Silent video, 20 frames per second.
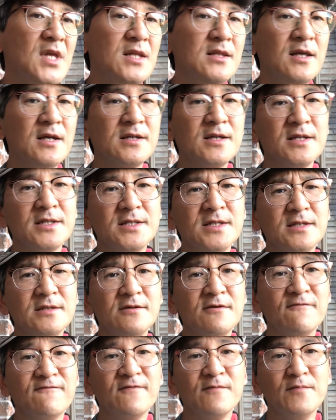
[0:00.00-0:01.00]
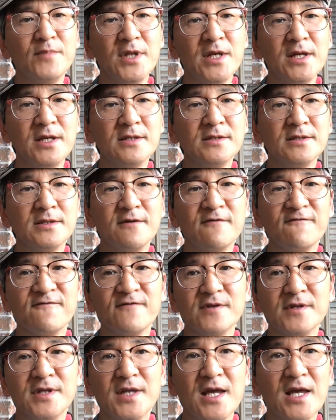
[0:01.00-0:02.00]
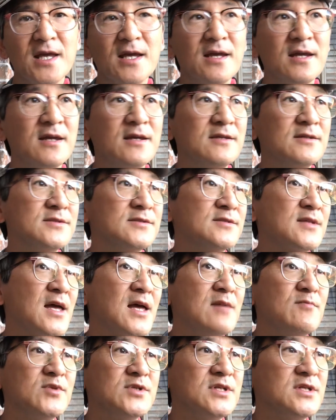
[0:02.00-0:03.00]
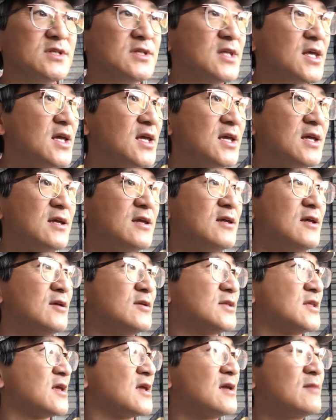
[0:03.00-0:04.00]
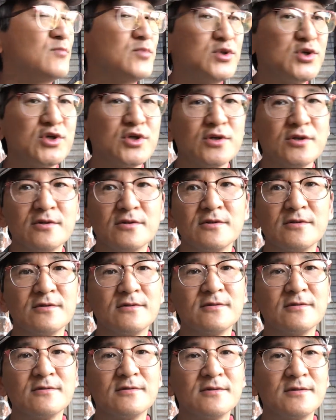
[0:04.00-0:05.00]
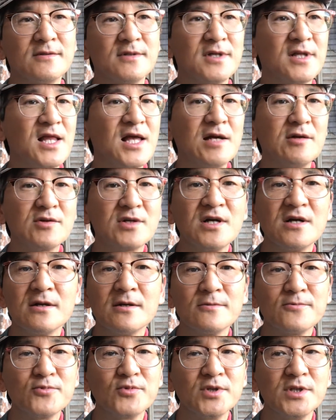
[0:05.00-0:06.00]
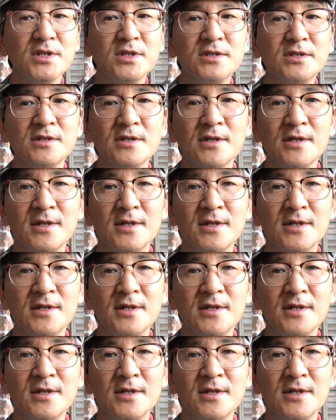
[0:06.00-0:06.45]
like I said, different blends, different day, time of the day, temperature, cloud coverage,